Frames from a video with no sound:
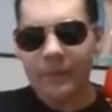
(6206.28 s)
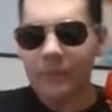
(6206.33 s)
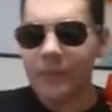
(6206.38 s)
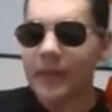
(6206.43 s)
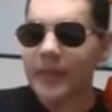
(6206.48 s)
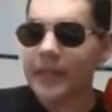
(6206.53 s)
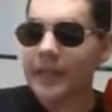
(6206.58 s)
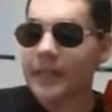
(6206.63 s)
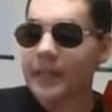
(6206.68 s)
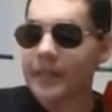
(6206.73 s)

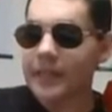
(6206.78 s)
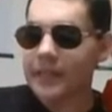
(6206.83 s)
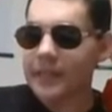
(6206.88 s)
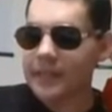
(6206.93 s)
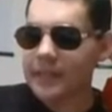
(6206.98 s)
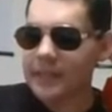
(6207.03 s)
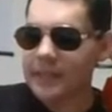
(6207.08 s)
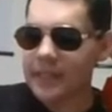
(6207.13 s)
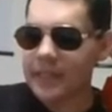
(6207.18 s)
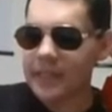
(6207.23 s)
but uh,
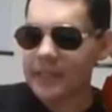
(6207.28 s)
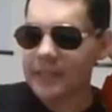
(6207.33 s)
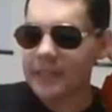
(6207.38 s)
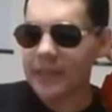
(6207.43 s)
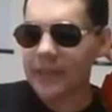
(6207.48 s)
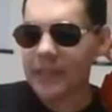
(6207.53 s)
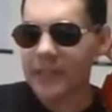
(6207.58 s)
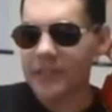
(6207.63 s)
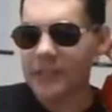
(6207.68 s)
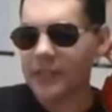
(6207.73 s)
yeah, so
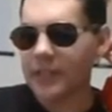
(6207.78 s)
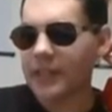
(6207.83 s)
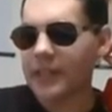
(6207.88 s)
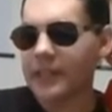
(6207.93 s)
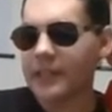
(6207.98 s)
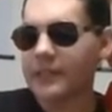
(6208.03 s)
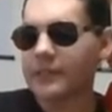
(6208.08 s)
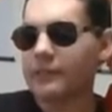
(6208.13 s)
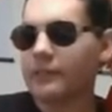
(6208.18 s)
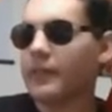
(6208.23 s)
I should
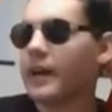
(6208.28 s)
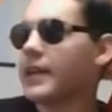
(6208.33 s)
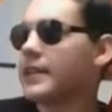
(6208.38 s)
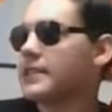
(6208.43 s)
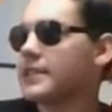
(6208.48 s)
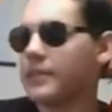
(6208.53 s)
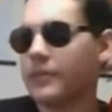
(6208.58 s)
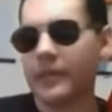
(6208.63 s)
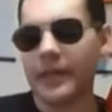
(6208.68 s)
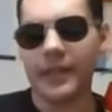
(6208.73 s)
like find
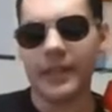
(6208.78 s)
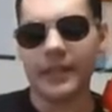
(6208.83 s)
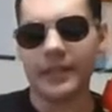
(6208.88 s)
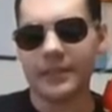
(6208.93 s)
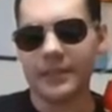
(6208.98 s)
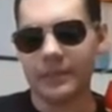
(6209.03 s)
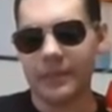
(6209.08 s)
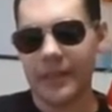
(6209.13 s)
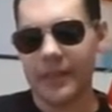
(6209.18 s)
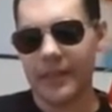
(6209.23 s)
some way to
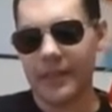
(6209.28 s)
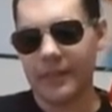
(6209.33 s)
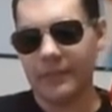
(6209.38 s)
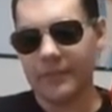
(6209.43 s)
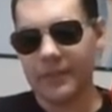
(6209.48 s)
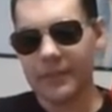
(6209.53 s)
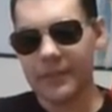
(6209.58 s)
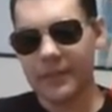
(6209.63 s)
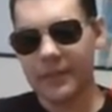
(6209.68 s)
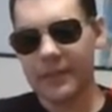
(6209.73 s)
display them,
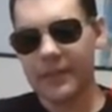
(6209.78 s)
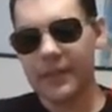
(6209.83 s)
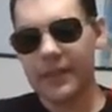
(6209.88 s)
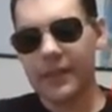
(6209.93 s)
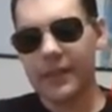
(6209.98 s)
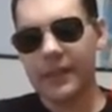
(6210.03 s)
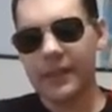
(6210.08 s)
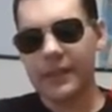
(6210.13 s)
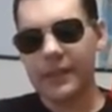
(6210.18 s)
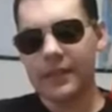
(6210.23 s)

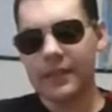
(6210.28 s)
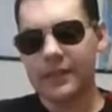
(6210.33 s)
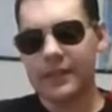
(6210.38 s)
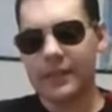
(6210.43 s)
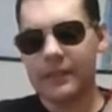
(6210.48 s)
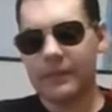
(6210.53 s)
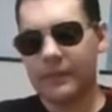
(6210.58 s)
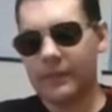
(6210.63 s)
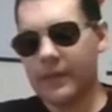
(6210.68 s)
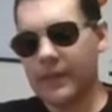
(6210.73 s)
because
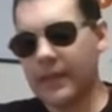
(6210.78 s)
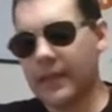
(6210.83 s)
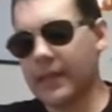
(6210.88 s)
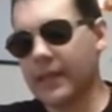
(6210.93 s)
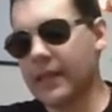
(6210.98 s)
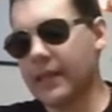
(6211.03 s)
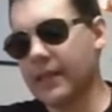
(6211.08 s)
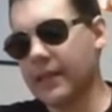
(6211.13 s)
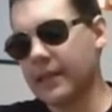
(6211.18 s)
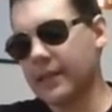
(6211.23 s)

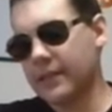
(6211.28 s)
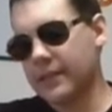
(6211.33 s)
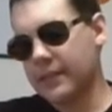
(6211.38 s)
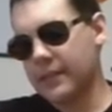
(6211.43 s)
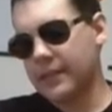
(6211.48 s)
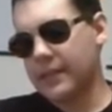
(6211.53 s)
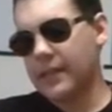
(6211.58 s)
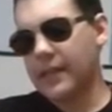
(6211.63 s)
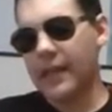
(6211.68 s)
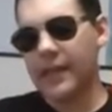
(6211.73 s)
uh,
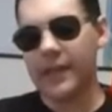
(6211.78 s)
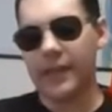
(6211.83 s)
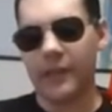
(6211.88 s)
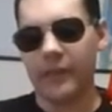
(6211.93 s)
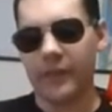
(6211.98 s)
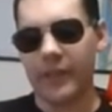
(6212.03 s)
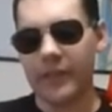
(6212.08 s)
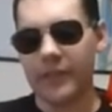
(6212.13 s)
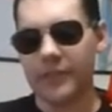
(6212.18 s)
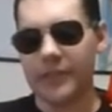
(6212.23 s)
I don't know if
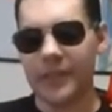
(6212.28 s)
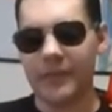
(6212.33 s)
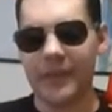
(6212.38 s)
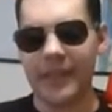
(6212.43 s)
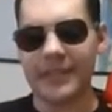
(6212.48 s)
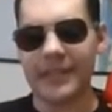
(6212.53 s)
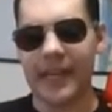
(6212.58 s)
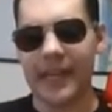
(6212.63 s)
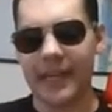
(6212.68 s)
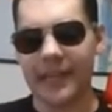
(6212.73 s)
I use them
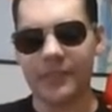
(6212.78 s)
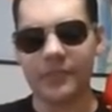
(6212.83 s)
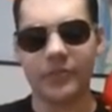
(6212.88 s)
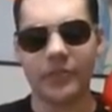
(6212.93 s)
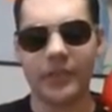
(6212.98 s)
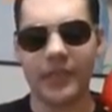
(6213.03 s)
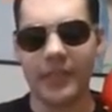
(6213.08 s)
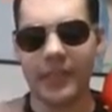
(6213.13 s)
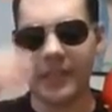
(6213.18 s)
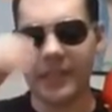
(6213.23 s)
as actual
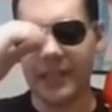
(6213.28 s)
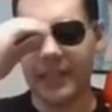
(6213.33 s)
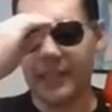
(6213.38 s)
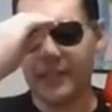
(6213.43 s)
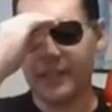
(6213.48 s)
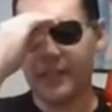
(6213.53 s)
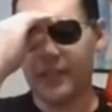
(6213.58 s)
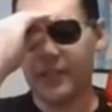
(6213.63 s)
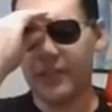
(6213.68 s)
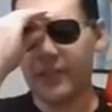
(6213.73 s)
keychains,
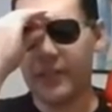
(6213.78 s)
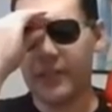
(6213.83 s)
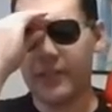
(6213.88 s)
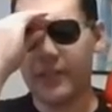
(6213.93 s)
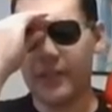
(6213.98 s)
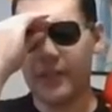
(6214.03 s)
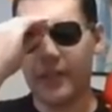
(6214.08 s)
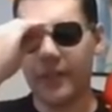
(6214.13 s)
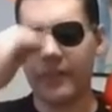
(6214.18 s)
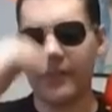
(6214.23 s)
they'll get
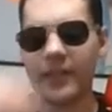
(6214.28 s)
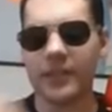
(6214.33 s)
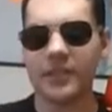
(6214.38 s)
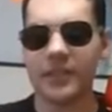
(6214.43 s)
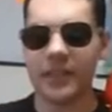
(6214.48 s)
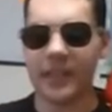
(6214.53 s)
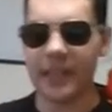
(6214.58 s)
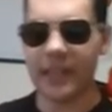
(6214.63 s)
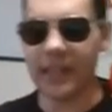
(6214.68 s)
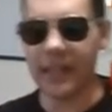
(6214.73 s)
dirty
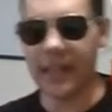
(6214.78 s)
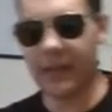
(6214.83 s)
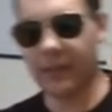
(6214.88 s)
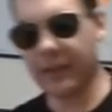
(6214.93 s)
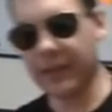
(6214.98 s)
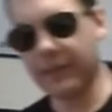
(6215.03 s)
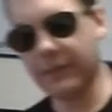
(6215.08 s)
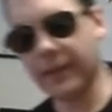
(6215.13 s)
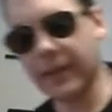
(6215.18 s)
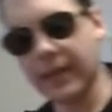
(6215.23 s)
eventually, and I, I
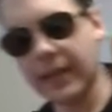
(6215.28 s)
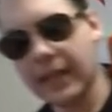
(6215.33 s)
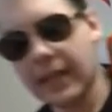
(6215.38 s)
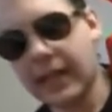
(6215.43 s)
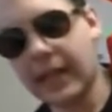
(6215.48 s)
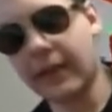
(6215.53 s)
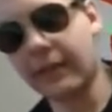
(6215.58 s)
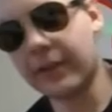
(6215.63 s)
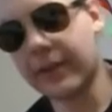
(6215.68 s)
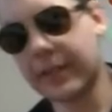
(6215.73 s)
want to.
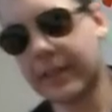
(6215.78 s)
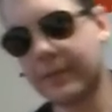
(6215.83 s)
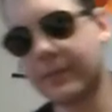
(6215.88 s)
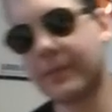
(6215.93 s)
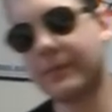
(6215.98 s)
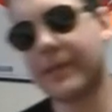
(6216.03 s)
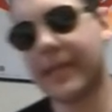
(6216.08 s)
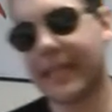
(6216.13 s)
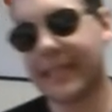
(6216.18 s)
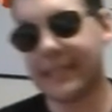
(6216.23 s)
I want to keep
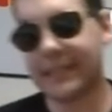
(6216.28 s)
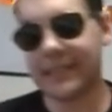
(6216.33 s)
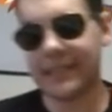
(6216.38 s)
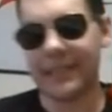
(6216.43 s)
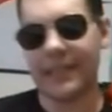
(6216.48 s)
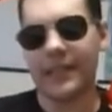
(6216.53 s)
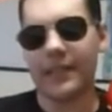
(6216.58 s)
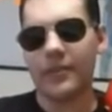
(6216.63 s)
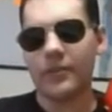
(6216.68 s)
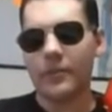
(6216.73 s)
them nice, you
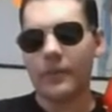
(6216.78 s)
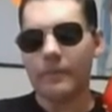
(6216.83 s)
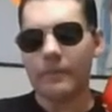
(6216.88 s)
know.